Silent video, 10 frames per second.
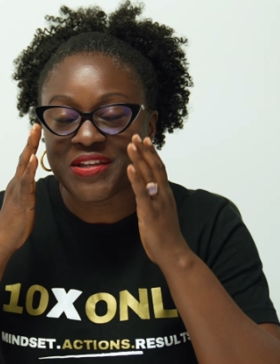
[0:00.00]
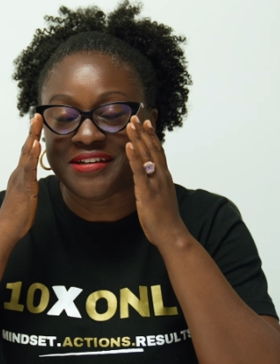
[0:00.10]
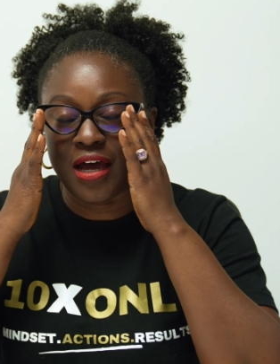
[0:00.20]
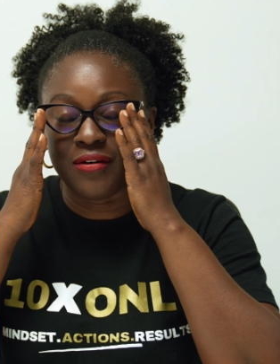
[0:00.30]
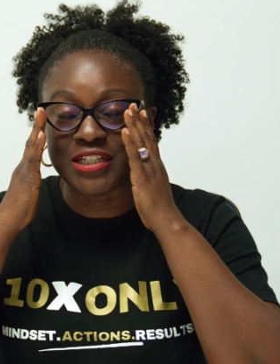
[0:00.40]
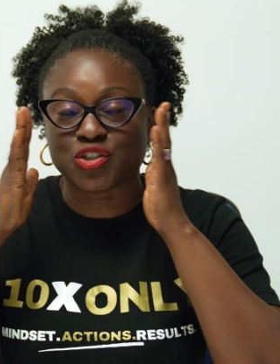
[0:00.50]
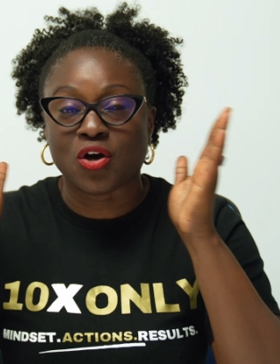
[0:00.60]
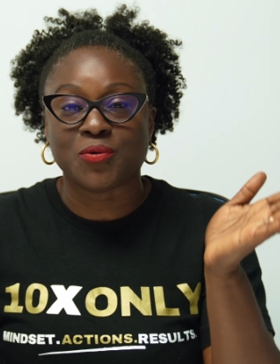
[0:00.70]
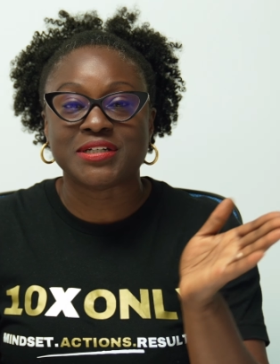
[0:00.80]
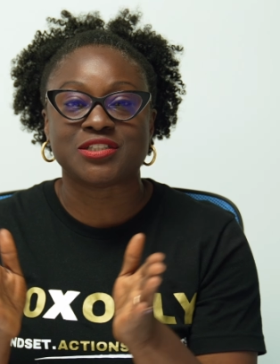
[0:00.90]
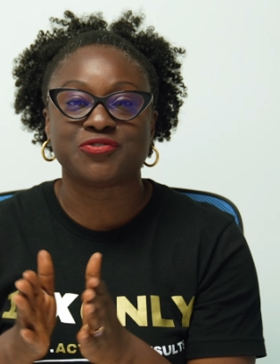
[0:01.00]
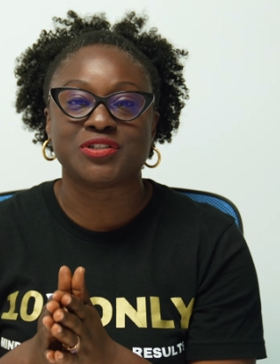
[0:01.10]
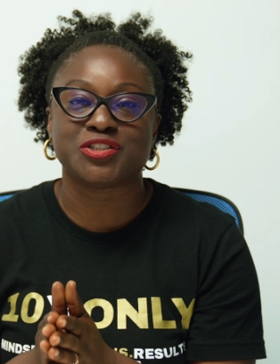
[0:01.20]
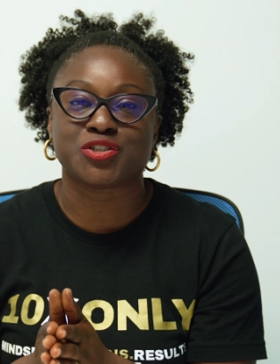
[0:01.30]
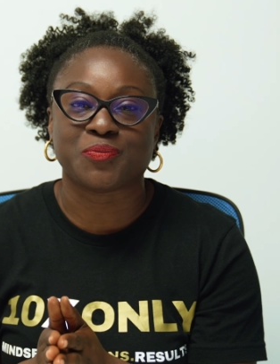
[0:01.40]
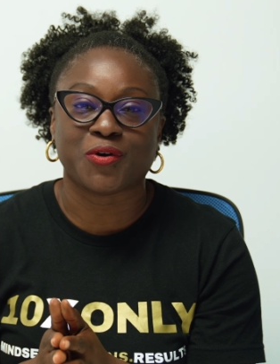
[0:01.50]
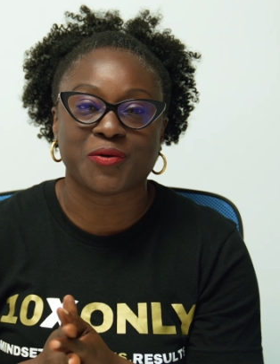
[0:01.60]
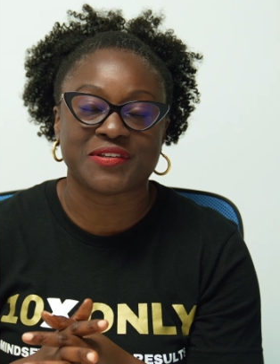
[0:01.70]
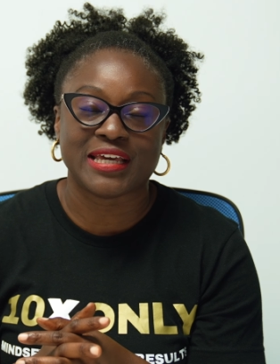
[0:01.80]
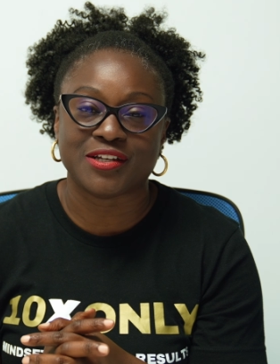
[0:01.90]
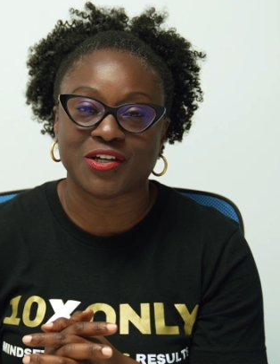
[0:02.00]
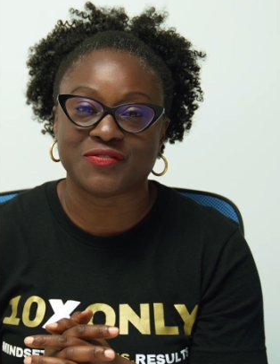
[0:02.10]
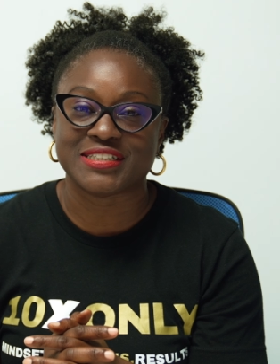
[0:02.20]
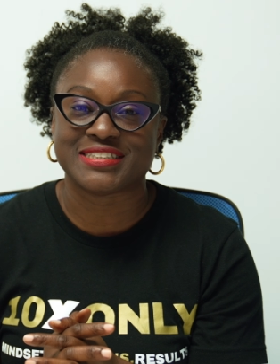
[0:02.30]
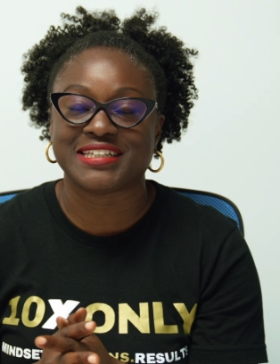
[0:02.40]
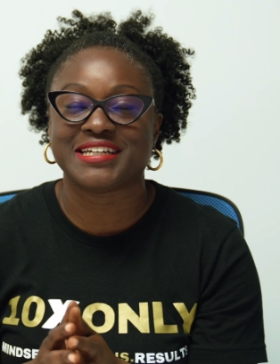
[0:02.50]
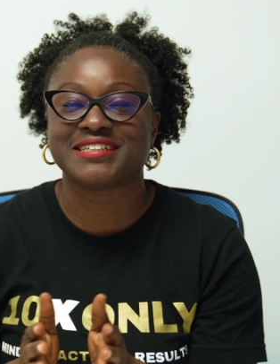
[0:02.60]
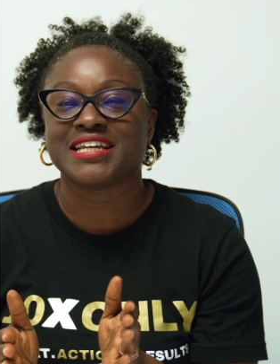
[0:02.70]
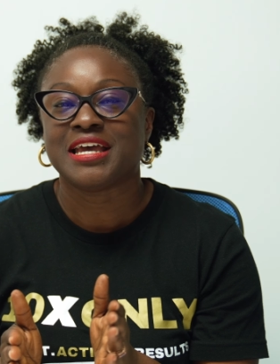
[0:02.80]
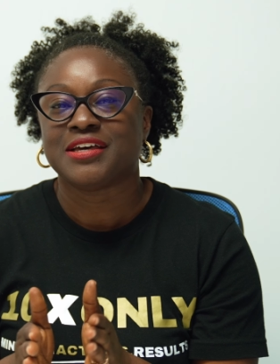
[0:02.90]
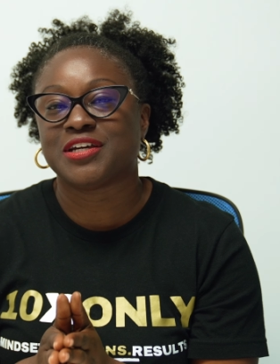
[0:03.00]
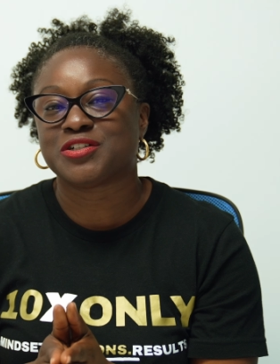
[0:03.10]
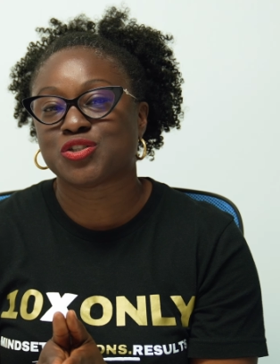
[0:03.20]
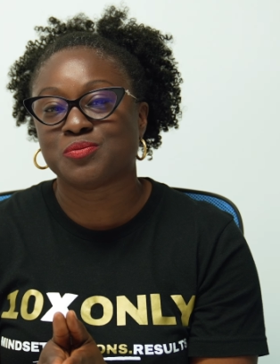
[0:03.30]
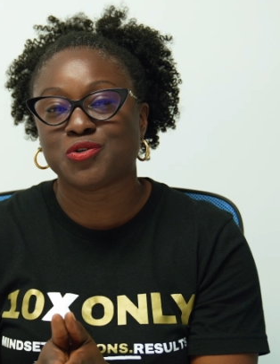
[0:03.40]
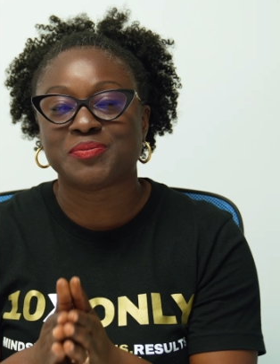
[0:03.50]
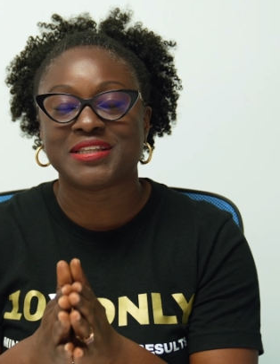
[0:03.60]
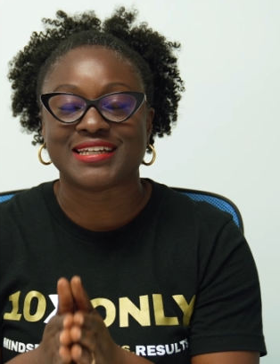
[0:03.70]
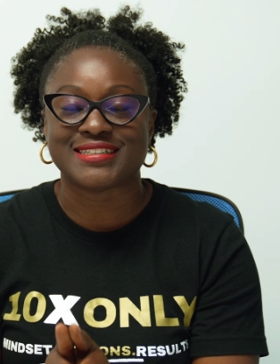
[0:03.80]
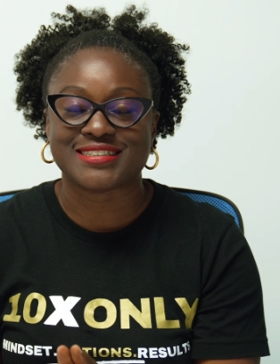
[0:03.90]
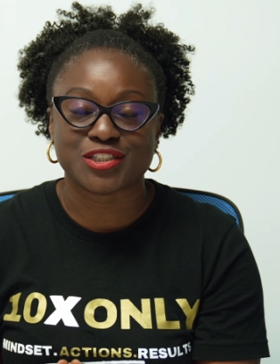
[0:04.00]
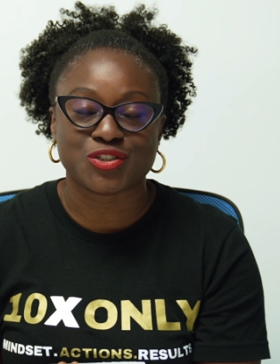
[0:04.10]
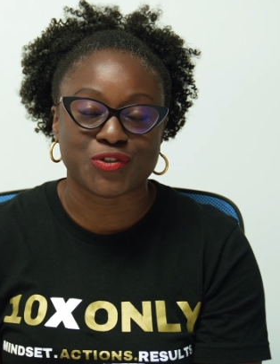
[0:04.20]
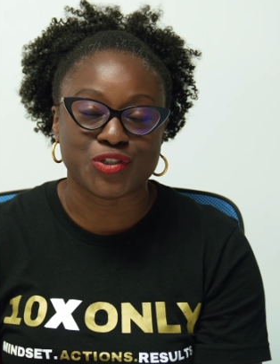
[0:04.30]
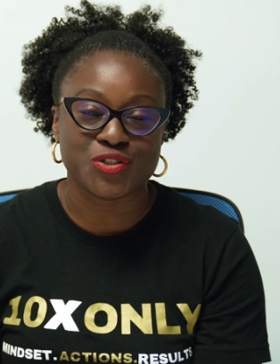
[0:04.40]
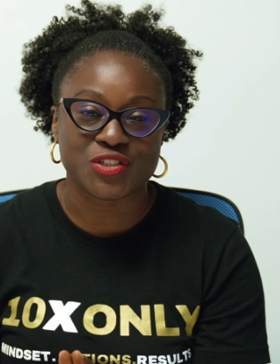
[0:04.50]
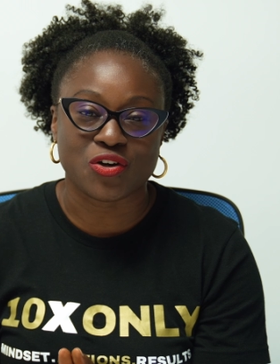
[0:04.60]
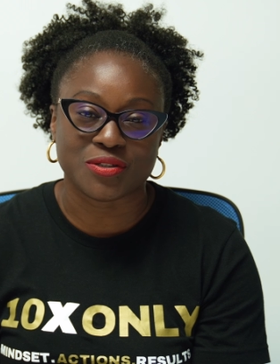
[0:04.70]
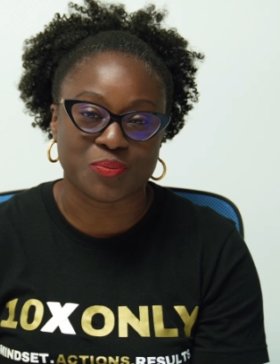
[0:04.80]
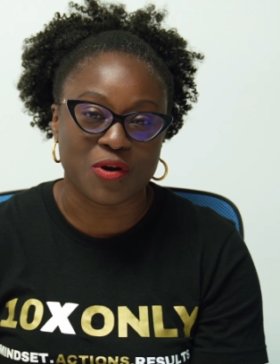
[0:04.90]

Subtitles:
Now, as always, if you need support with any of these things, there's a movement that exists for you. It's called the